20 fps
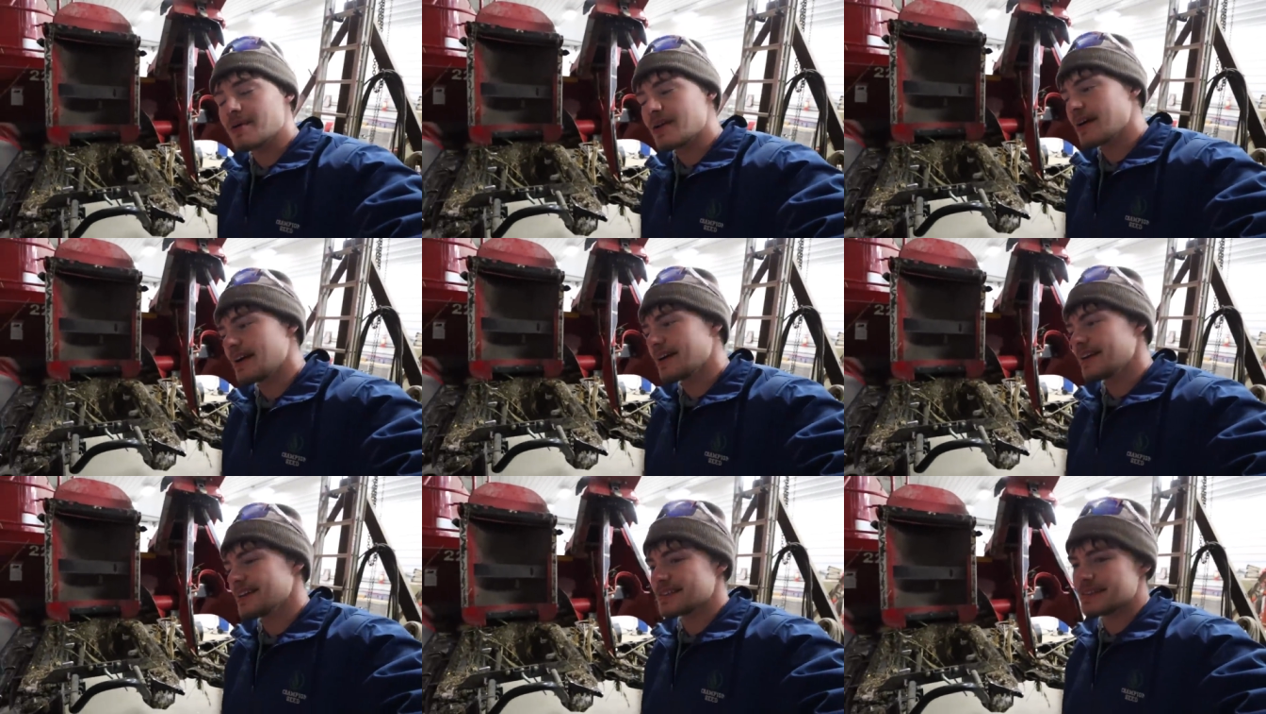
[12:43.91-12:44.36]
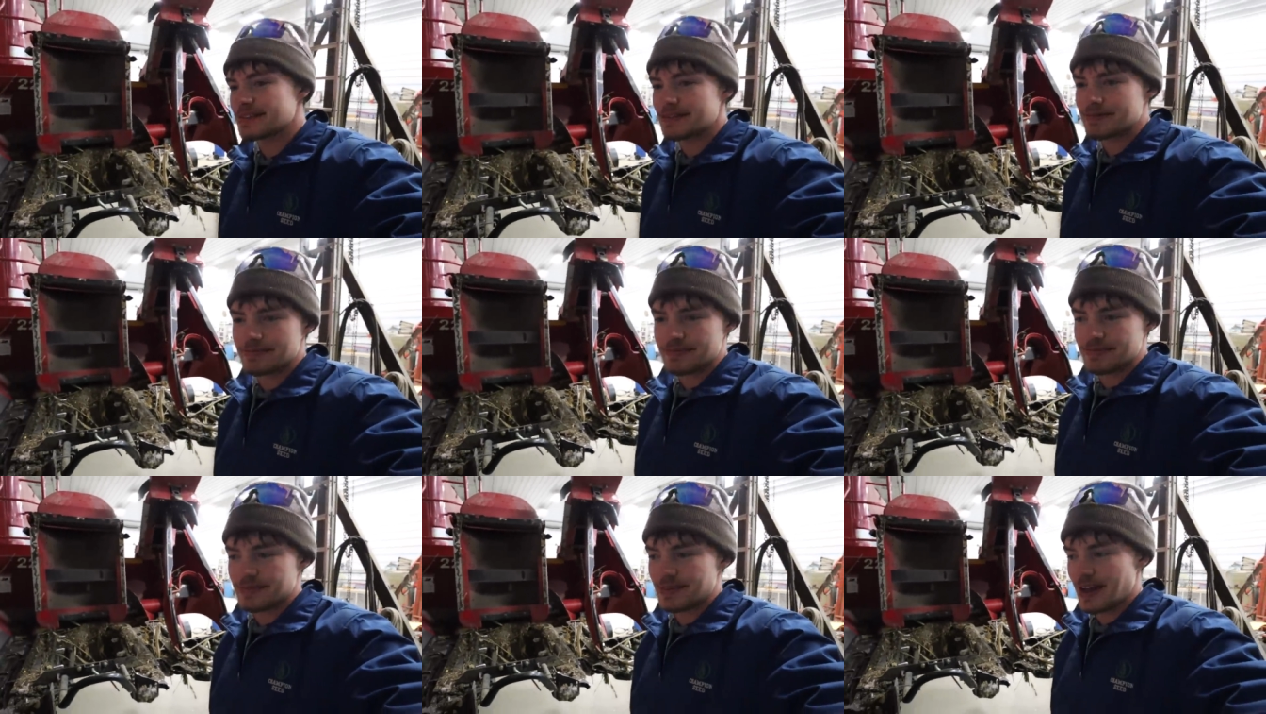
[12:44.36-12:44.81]
but
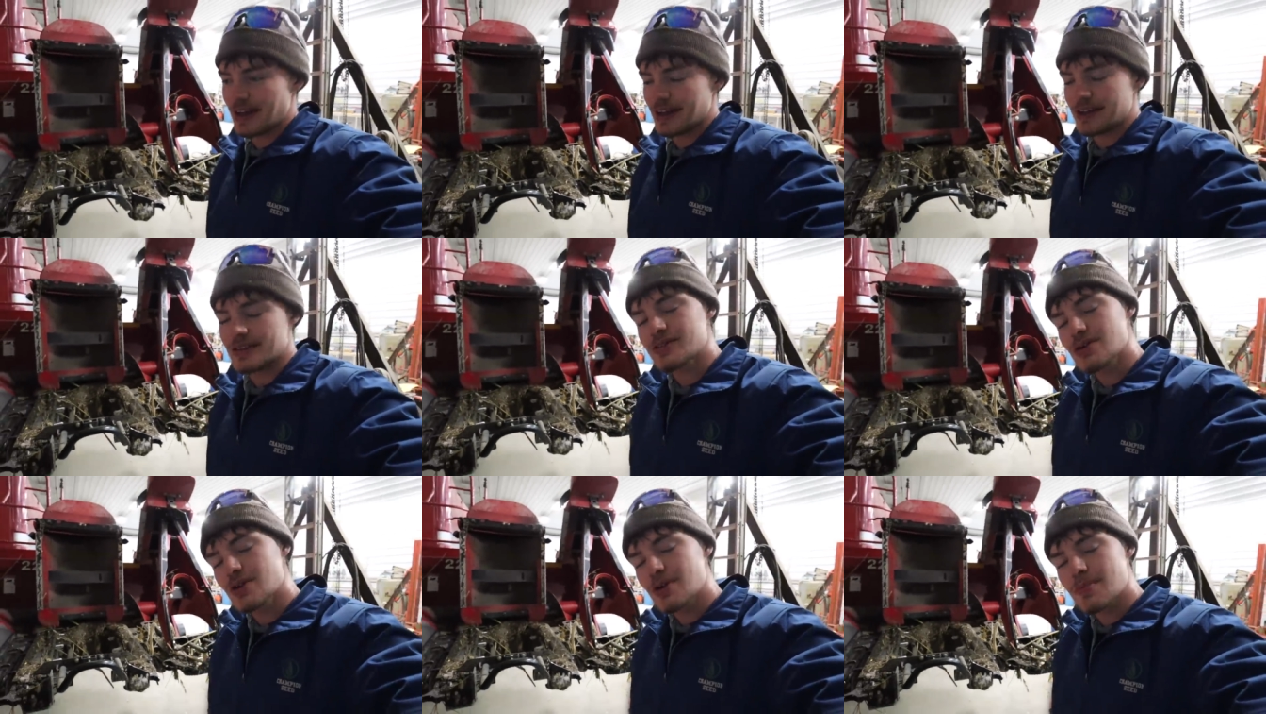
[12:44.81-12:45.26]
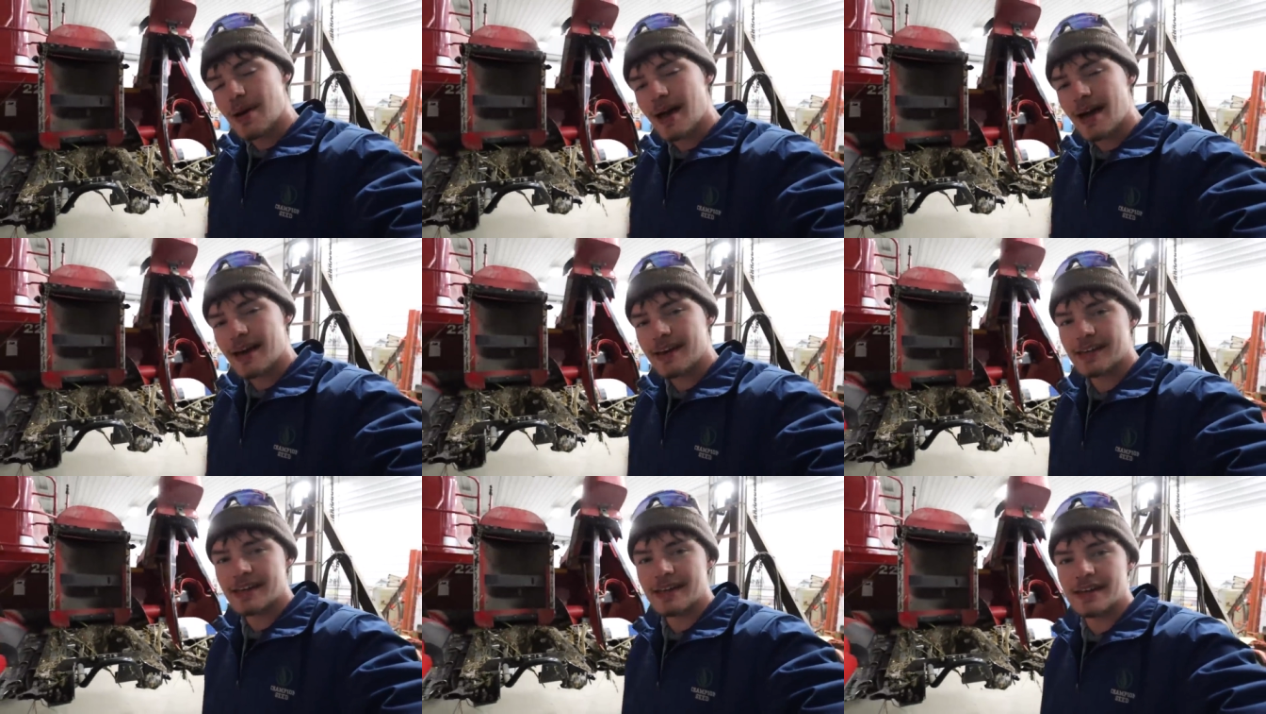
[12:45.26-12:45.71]
it's not too
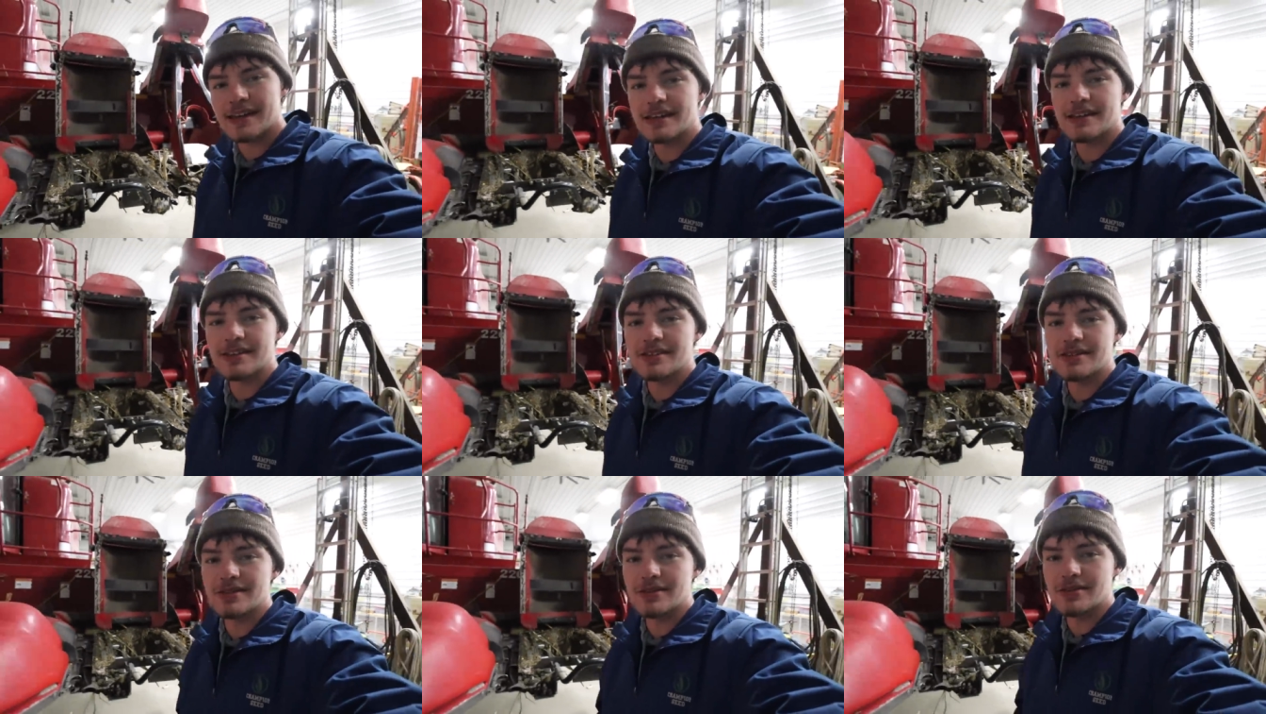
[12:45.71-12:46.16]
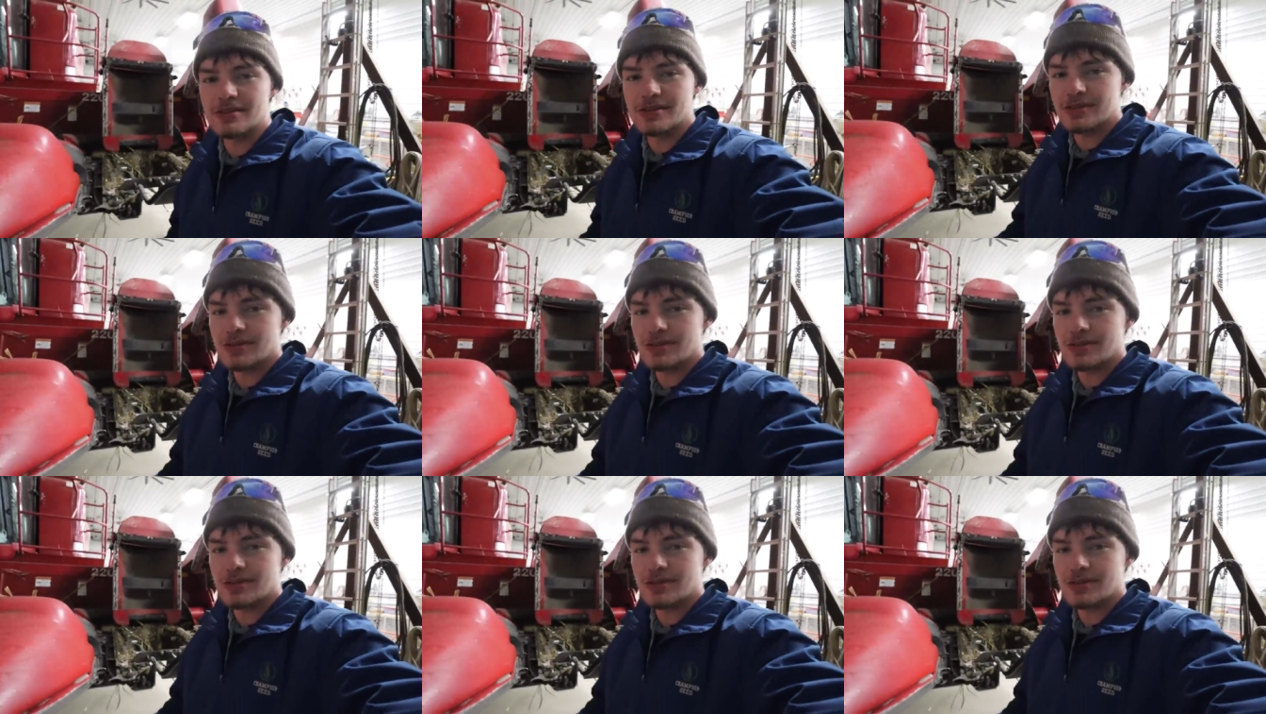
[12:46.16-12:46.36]
bad to get into.